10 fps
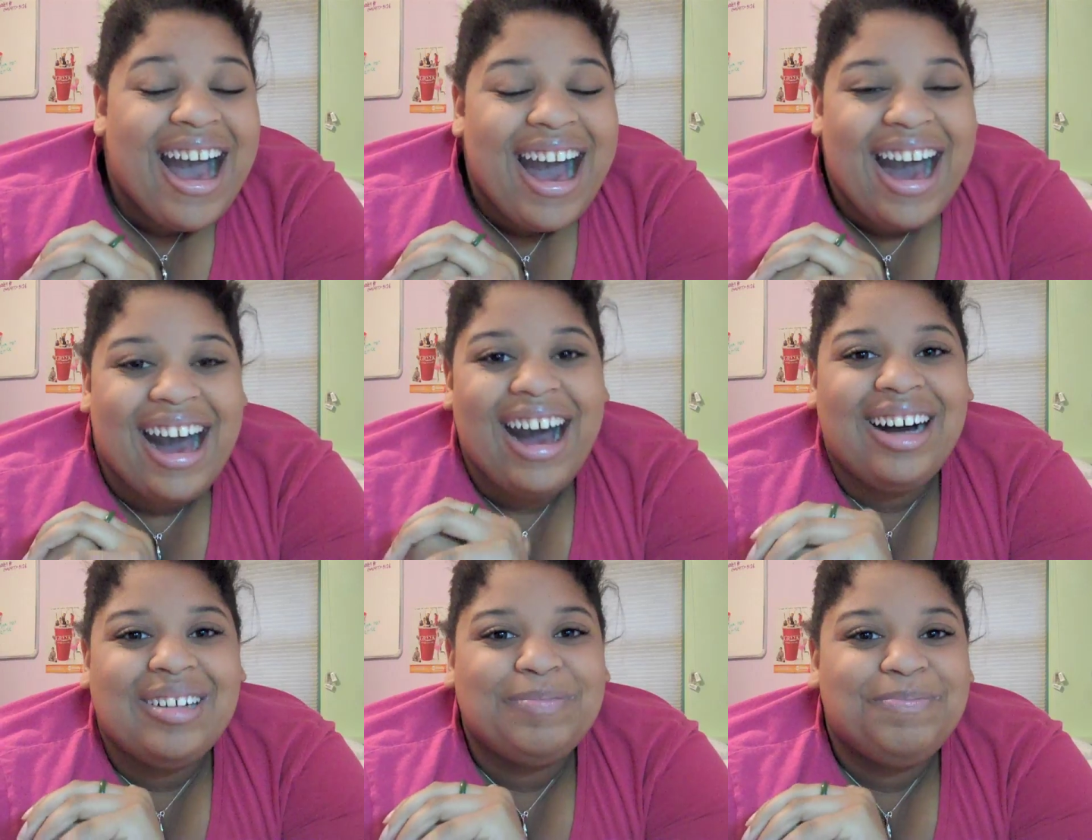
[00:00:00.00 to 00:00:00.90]

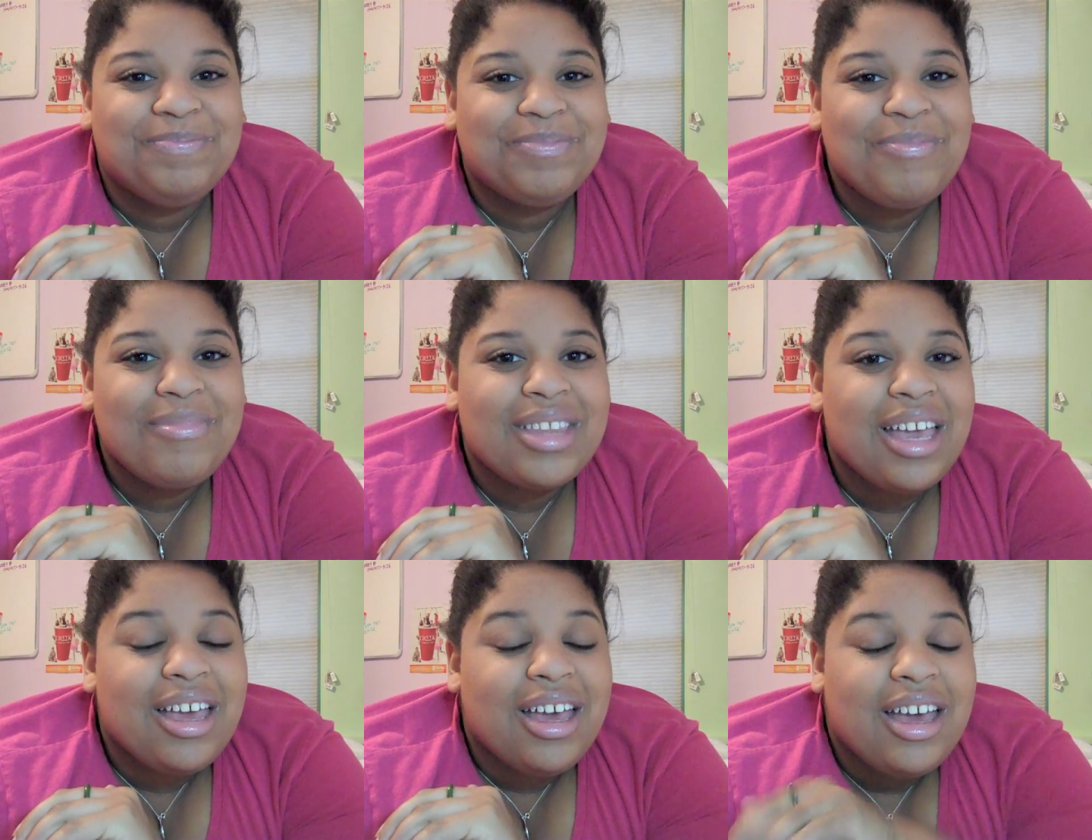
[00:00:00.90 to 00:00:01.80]

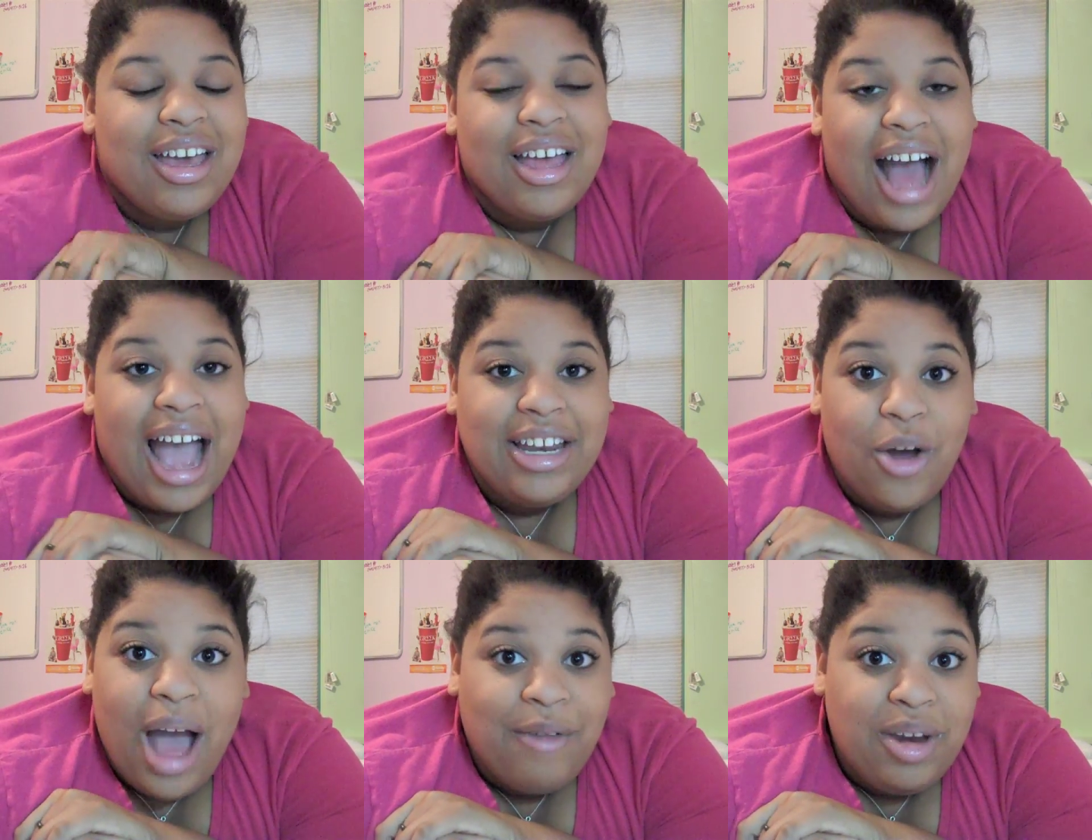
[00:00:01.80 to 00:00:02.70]
I
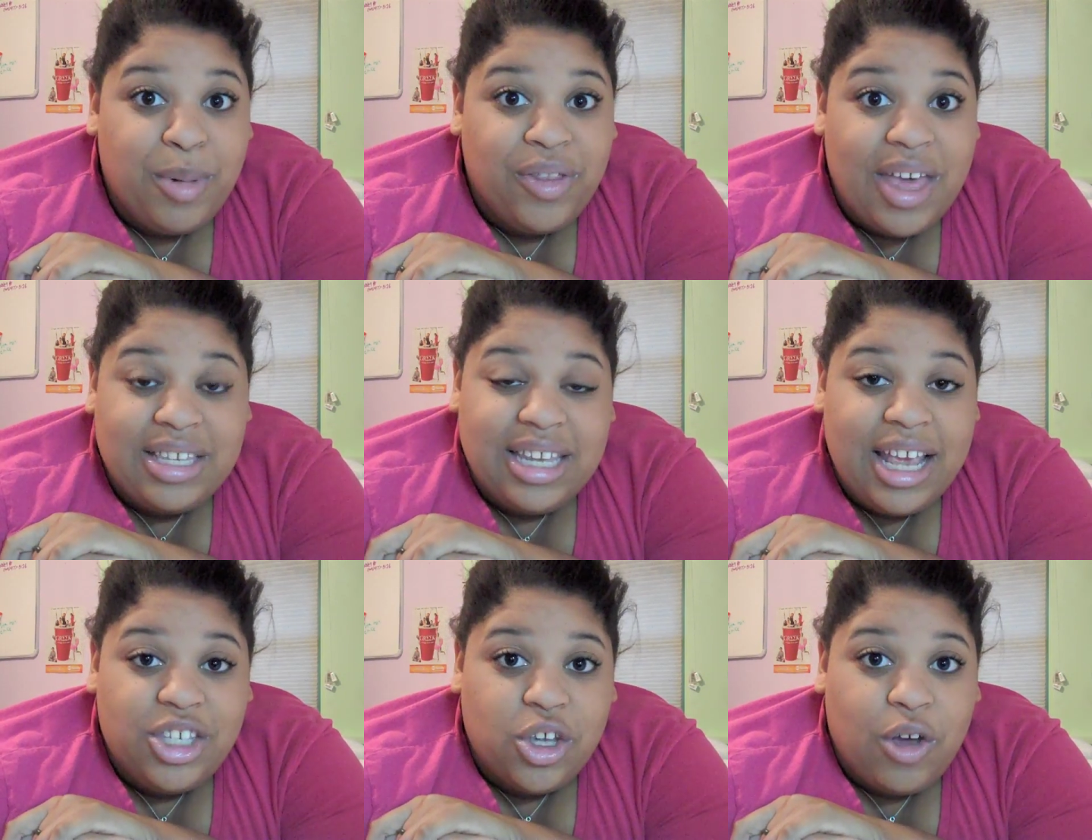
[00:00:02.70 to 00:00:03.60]
don't have any birthdays
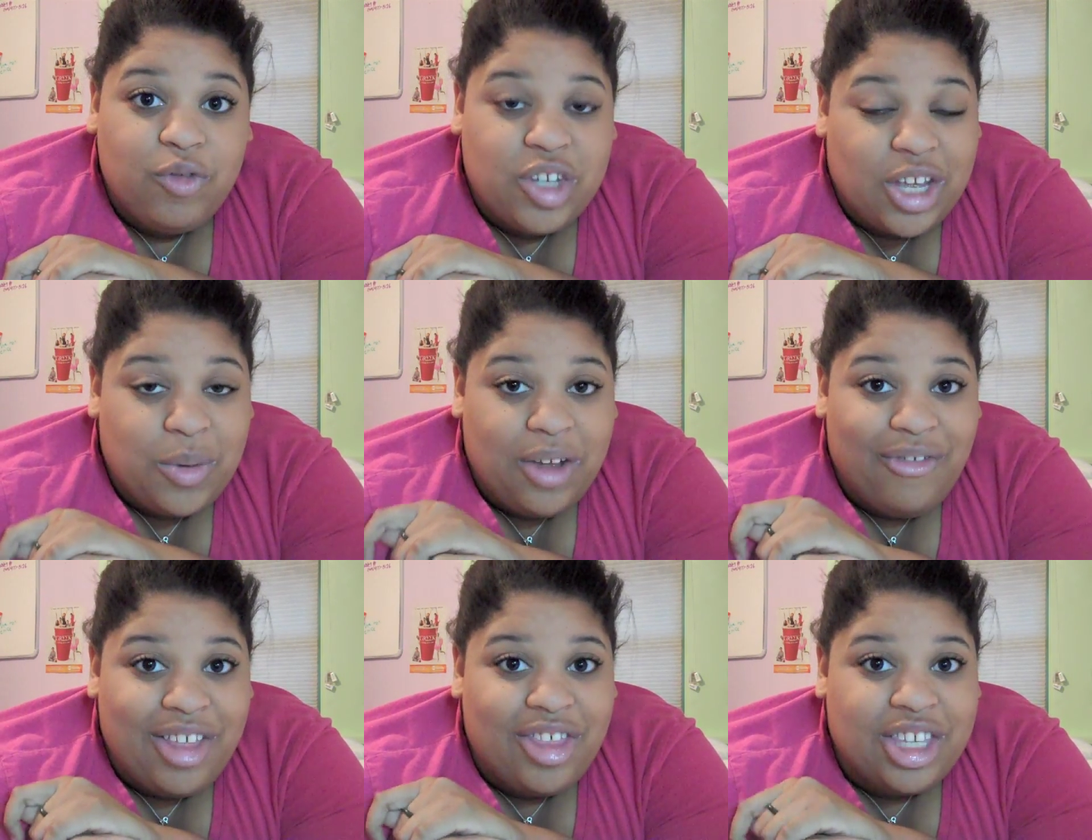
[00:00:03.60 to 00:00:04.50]
today, so if January
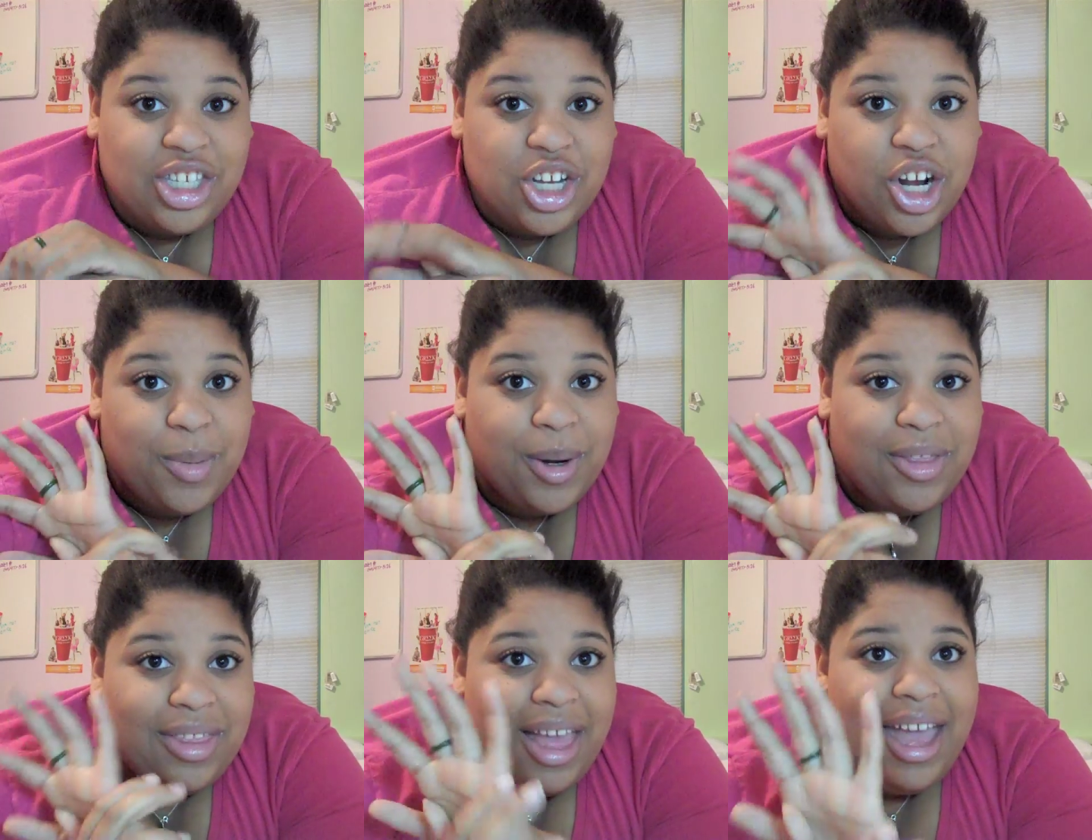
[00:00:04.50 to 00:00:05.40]
5th is your
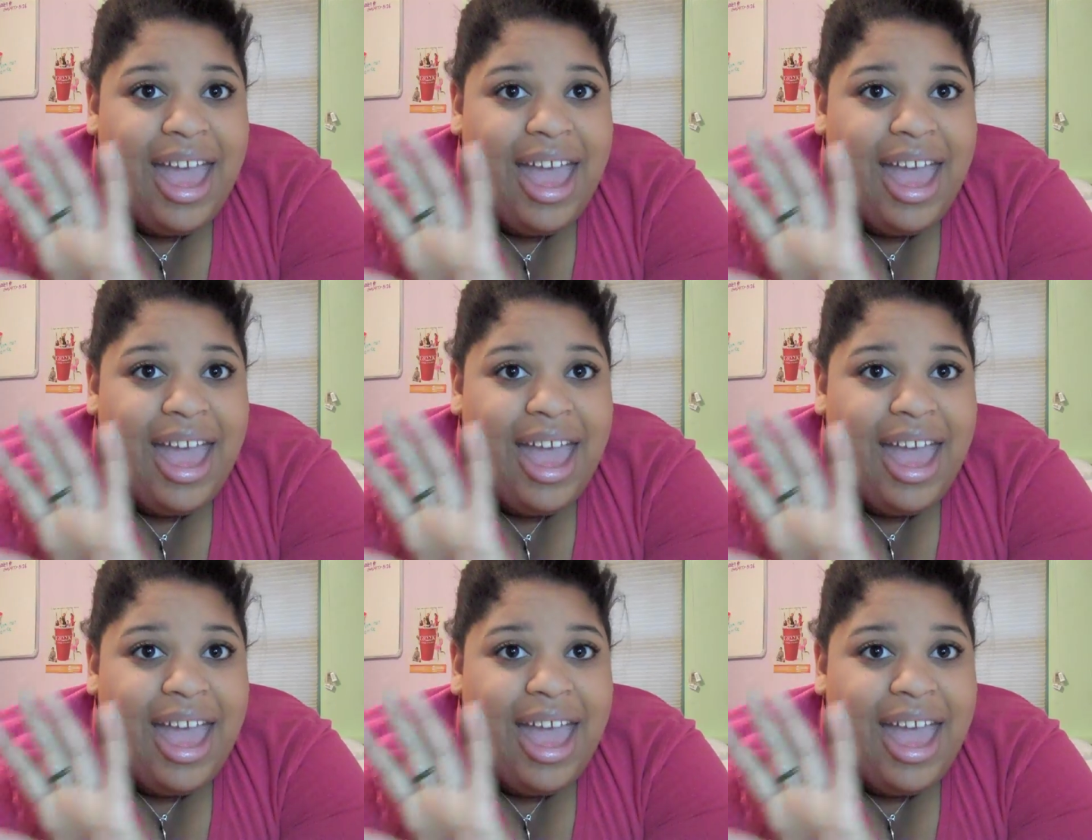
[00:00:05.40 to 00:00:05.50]
birthday,